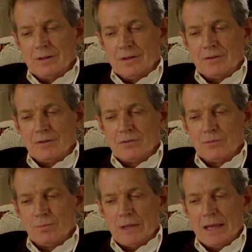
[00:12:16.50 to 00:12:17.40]
It is
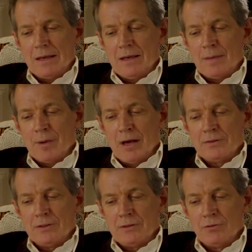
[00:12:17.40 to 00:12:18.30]
plainly
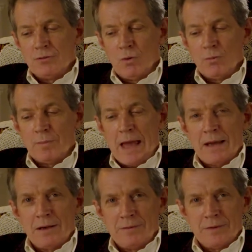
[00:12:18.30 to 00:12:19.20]
parted and drawn
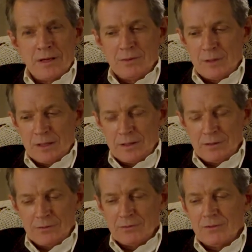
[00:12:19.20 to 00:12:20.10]
back over her
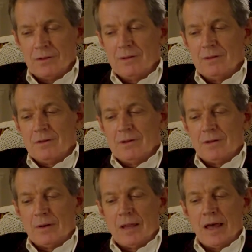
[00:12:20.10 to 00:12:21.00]
ears,
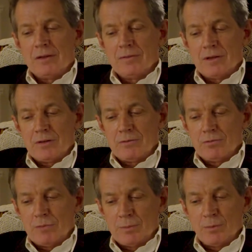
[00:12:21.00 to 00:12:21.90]
and the line of it
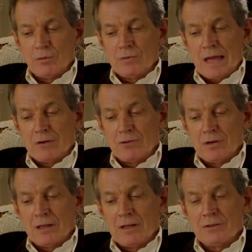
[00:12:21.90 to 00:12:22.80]
ripples
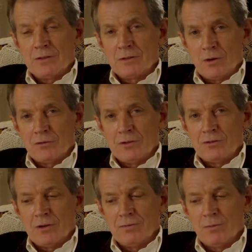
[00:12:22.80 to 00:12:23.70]
naturally as it crosses
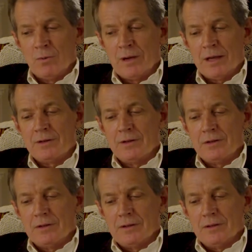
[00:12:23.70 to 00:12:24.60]
her forehead.
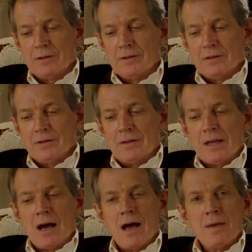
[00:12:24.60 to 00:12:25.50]
The
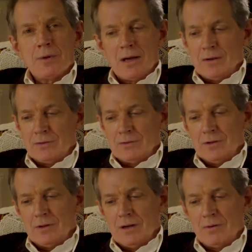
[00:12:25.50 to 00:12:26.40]
eyebrows
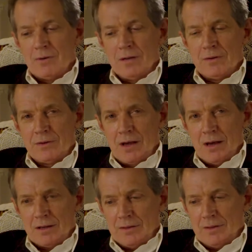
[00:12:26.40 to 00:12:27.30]
are rather
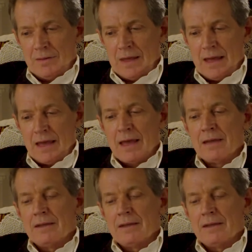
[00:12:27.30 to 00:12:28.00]
darker than the hair,